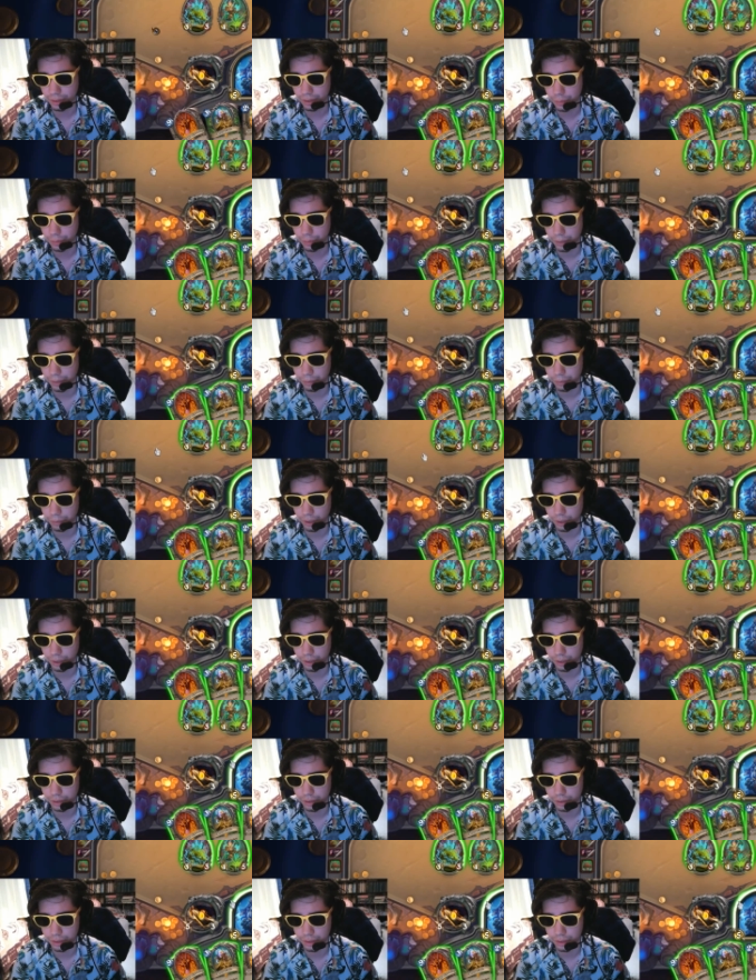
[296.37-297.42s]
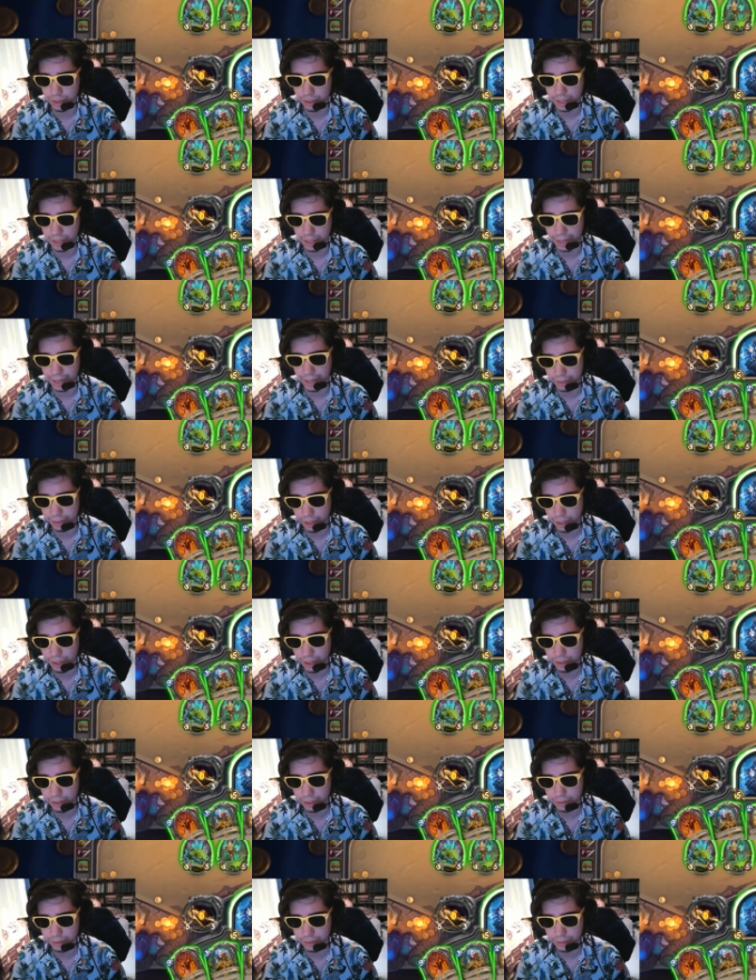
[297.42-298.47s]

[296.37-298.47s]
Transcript: one was kinda hard,